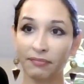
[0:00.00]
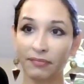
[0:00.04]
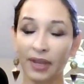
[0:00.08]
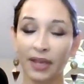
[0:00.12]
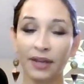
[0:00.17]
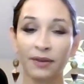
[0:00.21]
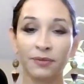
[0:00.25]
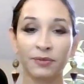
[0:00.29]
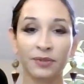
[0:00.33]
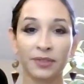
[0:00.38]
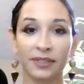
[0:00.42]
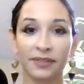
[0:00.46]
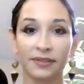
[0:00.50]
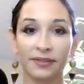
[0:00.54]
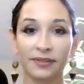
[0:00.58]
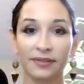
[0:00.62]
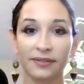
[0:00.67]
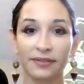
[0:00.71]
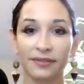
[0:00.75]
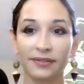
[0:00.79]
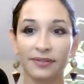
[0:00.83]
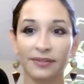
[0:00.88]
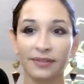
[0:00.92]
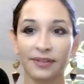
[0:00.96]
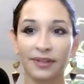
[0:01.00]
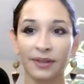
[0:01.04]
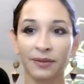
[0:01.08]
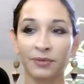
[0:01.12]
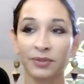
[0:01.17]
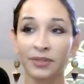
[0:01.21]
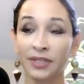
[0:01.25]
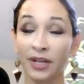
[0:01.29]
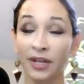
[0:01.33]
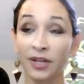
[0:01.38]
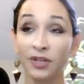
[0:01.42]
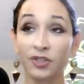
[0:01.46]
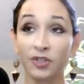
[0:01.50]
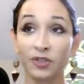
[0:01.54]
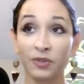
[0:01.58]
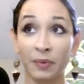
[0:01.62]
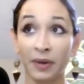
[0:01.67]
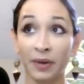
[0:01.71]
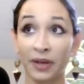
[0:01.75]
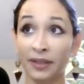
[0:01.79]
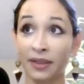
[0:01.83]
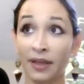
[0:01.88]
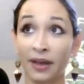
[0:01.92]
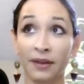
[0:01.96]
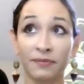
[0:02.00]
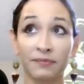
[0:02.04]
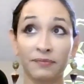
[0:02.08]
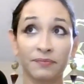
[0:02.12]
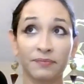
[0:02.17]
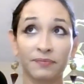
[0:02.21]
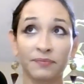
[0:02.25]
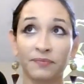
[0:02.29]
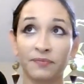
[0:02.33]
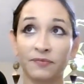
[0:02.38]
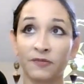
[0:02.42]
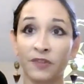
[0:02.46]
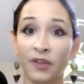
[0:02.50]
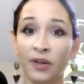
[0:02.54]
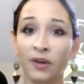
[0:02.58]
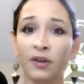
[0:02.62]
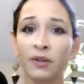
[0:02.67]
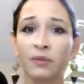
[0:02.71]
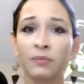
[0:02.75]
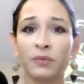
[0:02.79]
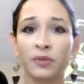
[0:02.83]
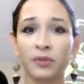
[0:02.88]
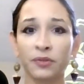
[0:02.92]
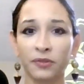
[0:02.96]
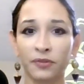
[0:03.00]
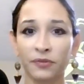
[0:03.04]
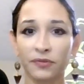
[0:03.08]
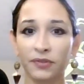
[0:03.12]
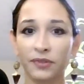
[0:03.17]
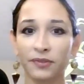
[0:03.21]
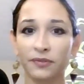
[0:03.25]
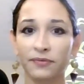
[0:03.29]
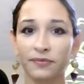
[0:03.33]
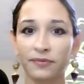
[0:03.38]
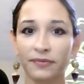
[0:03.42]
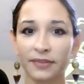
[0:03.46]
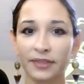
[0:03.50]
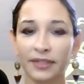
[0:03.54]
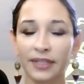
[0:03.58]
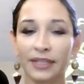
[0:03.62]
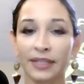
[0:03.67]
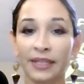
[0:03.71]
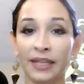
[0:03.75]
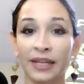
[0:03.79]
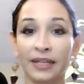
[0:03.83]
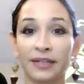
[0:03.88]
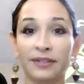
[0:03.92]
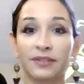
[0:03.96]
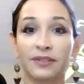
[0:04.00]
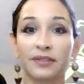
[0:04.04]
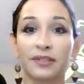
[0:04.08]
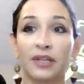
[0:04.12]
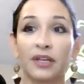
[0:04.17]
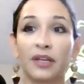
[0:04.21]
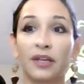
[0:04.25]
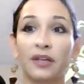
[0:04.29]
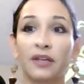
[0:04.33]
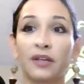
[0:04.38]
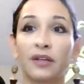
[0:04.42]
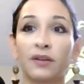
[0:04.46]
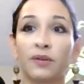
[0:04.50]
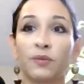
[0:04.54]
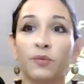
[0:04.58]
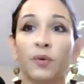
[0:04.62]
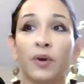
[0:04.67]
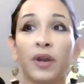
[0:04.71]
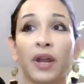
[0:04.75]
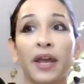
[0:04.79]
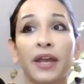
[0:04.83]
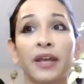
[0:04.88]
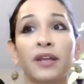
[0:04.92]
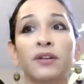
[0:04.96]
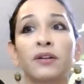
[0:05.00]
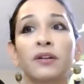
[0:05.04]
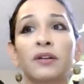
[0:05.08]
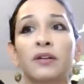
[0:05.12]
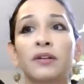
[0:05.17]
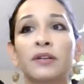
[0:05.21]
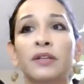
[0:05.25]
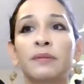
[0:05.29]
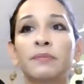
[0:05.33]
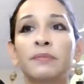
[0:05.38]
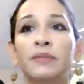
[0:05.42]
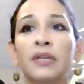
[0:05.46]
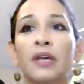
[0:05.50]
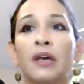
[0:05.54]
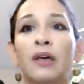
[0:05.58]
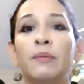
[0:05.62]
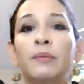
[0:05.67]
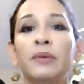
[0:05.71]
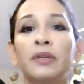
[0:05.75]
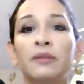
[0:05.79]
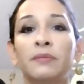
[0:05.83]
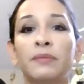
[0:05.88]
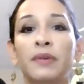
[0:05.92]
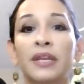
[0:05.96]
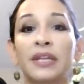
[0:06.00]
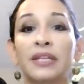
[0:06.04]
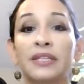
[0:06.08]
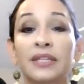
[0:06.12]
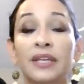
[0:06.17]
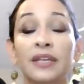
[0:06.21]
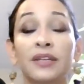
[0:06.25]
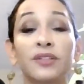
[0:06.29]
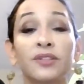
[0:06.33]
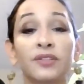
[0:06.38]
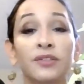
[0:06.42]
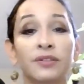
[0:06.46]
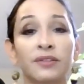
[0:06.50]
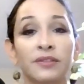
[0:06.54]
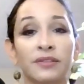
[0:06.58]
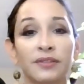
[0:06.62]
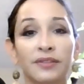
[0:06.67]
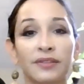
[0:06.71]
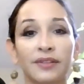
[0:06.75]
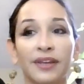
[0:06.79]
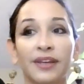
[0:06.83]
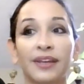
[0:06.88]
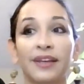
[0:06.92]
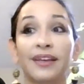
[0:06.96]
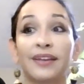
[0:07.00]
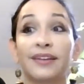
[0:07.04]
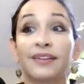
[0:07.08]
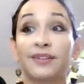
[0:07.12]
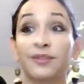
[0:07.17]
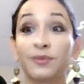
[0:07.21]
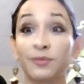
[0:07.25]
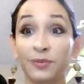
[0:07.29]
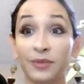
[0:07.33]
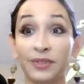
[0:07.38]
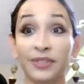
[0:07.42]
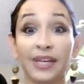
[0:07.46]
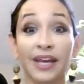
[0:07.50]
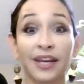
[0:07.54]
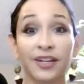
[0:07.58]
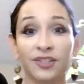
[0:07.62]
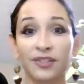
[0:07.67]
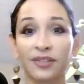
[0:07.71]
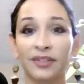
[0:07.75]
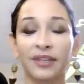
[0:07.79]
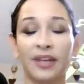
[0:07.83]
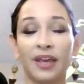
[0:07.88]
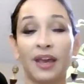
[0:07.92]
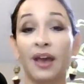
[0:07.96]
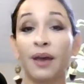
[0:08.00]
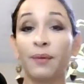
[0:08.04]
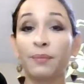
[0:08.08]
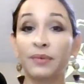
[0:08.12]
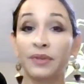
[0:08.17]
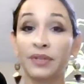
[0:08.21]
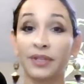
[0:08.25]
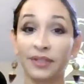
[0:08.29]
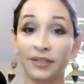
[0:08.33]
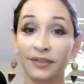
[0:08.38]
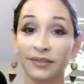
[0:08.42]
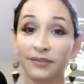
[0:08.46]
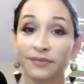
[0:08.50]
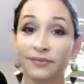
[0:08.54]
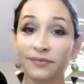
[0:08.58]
was touched by that, very moved that what I had heard him tell me in meditation was actually happening.